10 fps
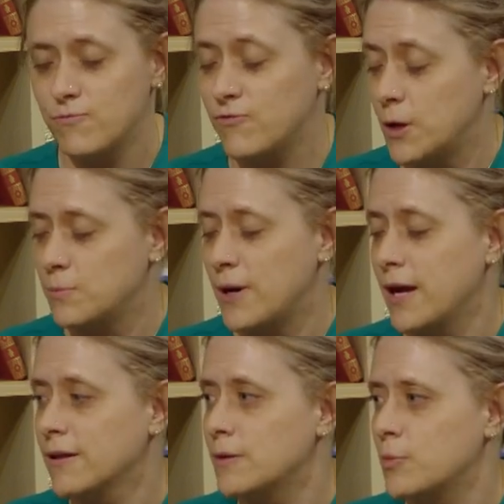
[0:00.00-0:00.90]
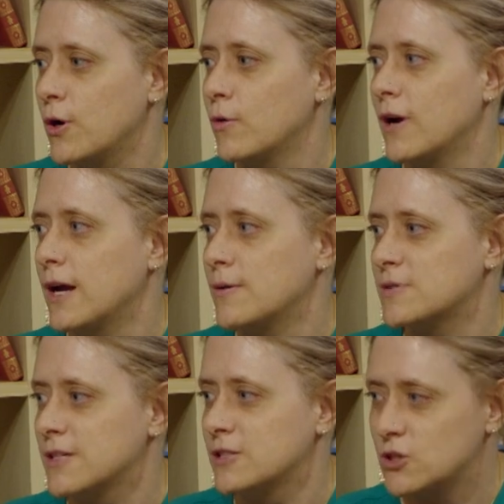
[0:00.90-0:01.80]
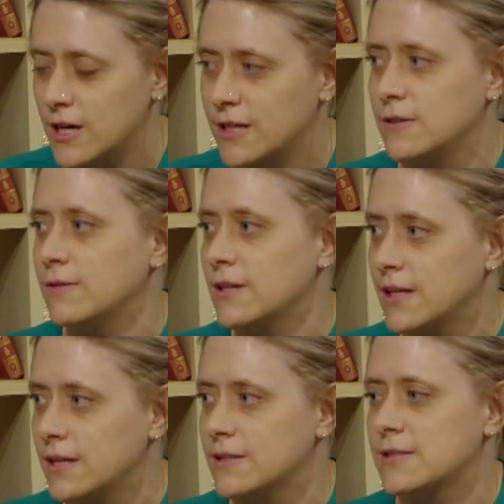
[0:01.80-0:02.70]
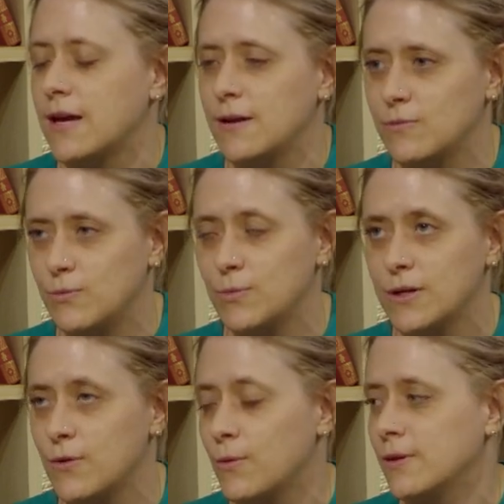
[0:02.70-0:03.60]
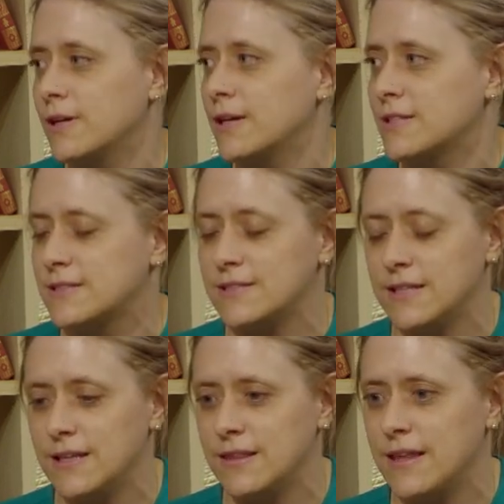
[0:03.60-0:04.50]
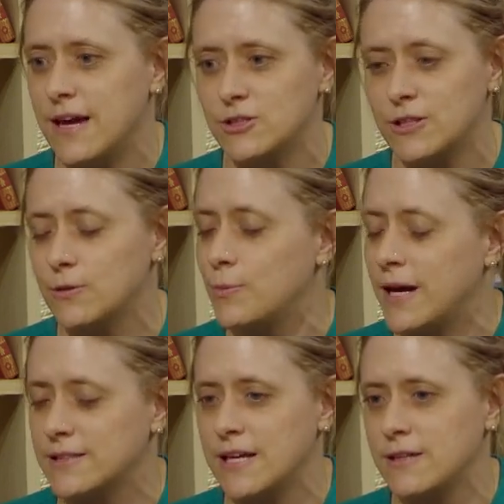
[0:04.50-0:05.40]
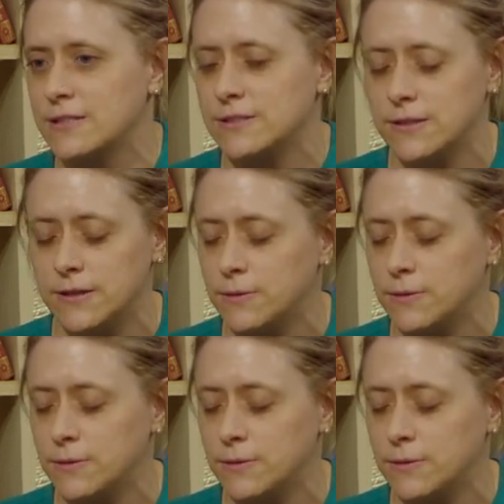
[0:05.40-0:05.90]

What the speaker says: fund pilot programs and try new things. And we're only going to see that trickle back down into the